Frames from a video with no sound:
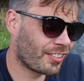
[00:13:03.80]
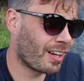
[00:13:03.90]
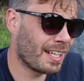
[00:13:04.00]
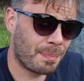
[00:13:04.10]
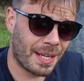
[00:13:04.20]

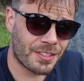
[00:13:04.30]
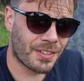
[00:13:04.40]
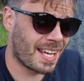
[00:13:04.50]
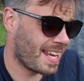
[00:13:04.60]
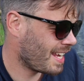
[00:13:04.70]
solid pitch
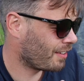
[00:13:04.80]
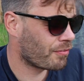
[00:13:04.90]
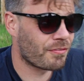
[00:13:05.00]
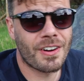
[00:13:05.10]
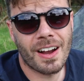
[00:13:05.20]
on it, it is
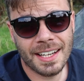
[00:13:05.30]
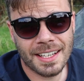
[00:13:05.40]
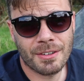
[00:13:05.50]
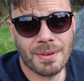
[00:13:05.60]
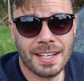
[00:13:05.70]
fine
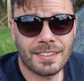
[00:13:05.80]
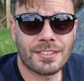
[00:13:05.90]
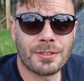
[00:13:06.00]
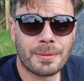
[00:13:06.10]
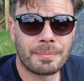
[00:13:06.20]
in a
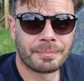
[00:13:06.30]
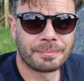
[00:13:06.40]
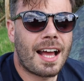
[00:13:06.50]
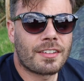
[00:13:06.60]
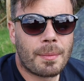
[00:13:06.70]
rainstorm.
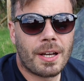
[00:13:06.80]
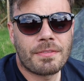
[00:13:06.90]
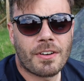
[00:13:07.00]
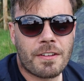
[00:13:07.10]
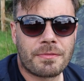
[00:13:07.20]
As I'm
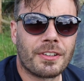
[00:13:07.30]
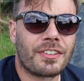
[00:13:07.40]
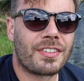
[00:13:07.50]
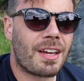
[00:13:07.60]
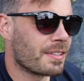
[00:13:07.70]
only
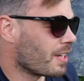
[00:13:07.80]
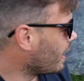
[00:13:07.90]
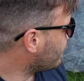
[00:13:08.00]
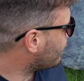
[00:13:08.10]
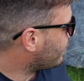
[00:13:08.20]
5'7",
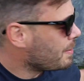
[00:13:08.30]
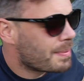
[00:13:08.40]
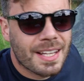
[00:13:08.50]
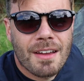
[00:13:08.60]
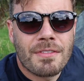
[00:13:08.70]
I can
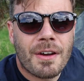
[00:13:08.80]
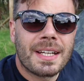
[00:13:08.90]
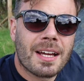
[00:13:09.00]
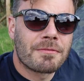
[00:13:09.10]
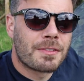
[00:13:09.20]
sleep in there
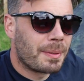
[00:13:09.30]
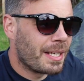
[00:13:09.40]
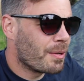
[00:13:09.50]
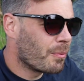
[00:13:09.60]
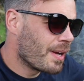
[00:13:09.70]
very
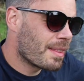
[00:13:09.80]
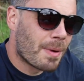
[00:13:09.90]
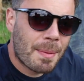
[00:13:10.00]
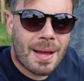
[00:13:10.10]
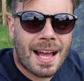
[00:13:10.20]
comfortably with
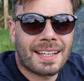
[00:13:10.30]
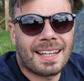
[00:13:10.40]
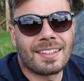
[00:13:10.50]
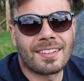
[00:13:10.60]
my pack